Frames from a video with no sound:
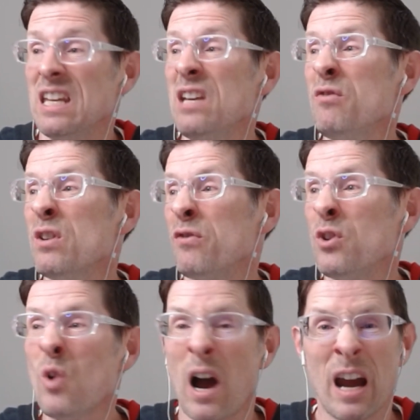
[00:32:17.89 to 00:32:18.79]
even if
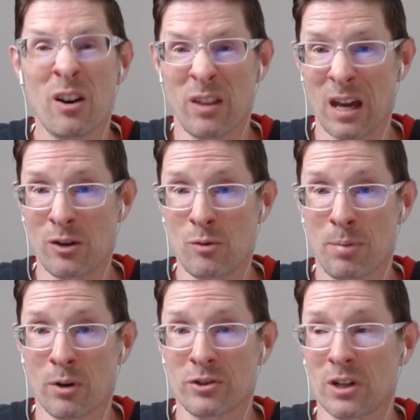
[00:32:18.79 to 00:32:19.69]
you hired that new
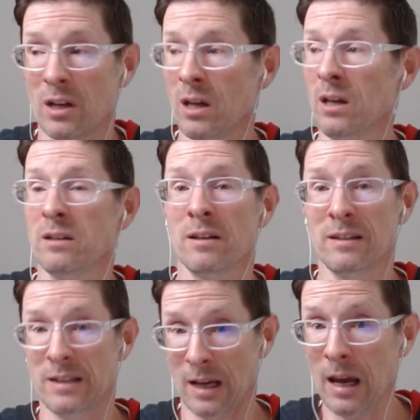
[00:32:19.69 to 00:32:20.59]
person
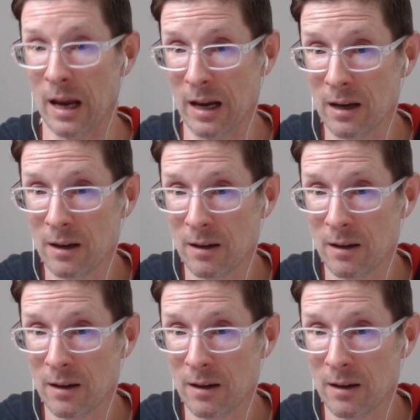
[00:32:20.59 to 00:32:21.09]
today,